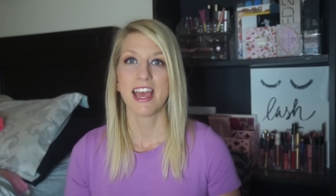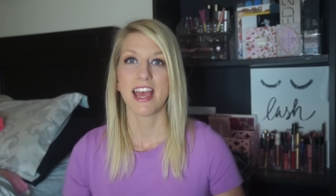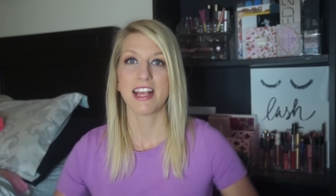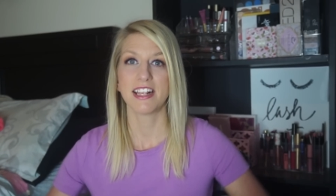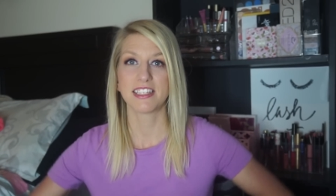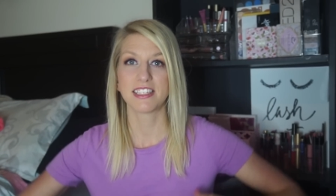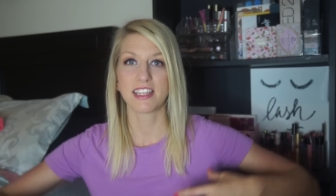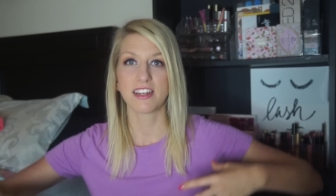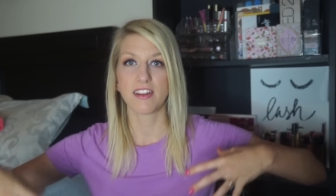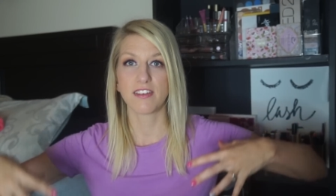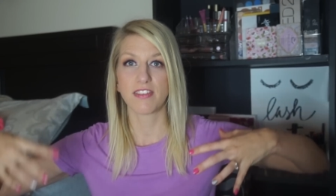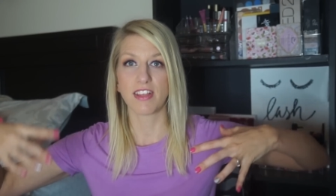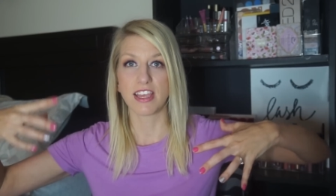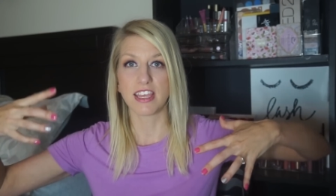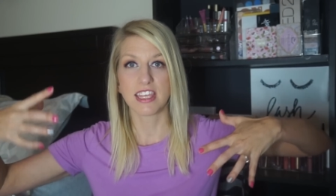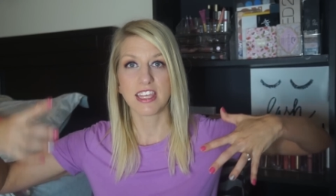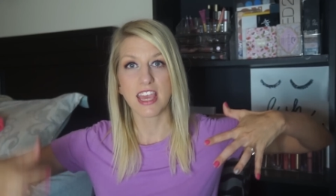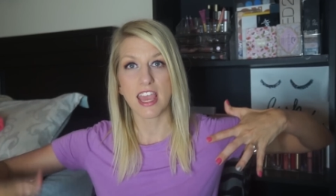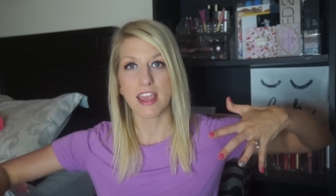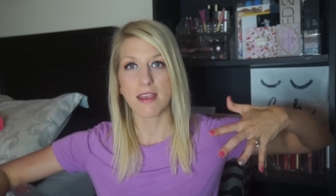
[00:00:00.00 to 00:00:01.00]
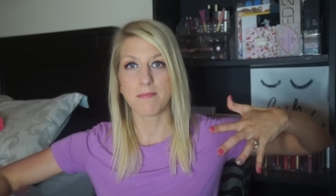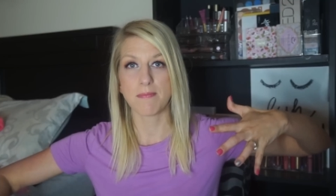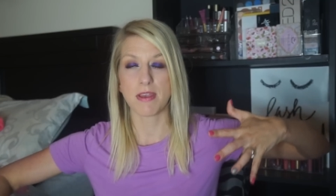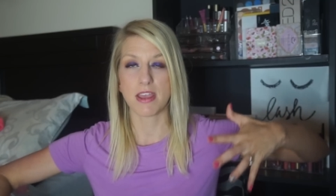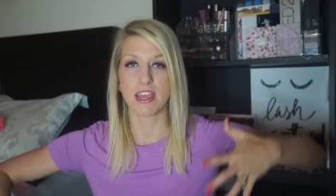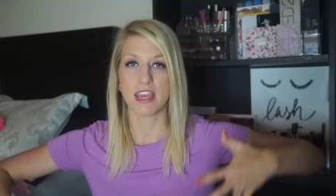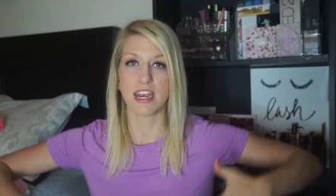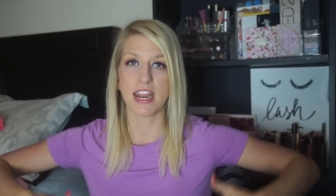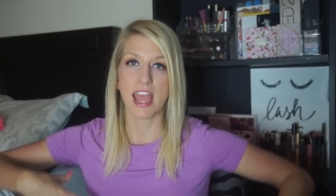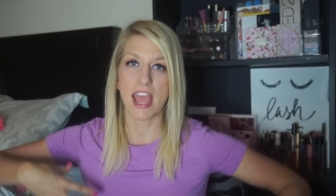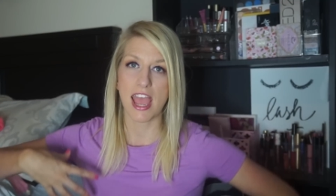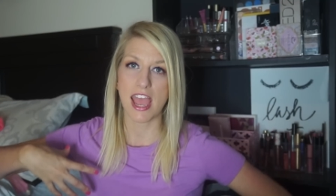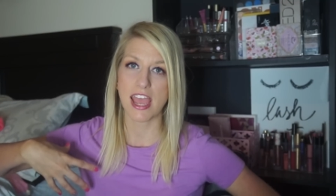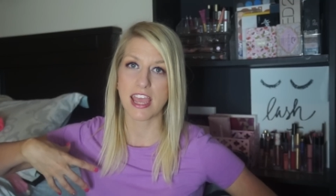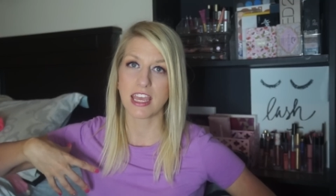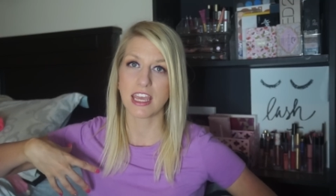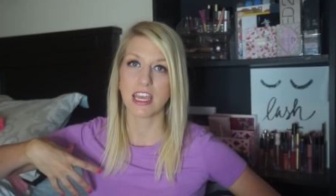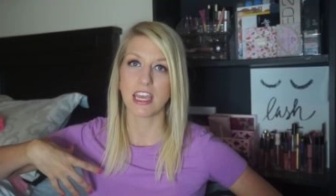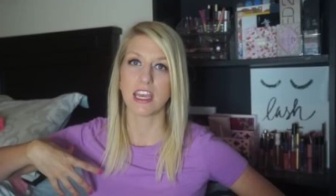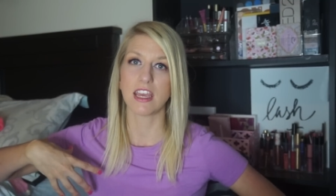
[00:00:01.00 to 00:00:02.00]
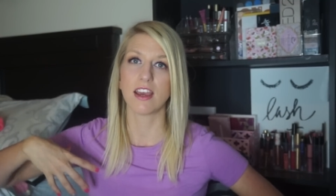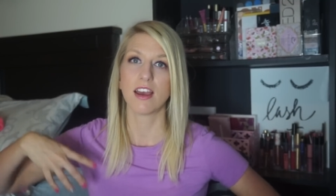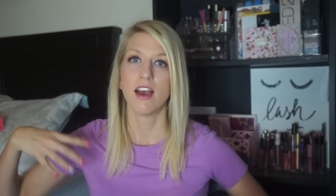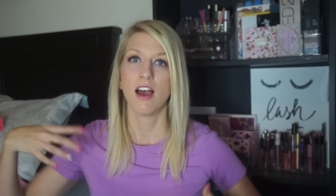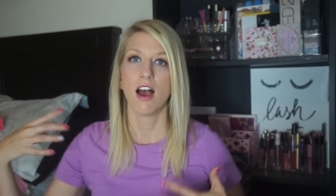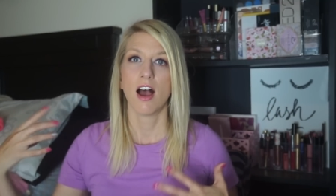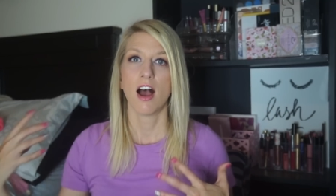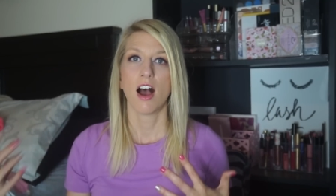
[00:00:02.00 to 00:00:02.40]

instead of like gaping and hanging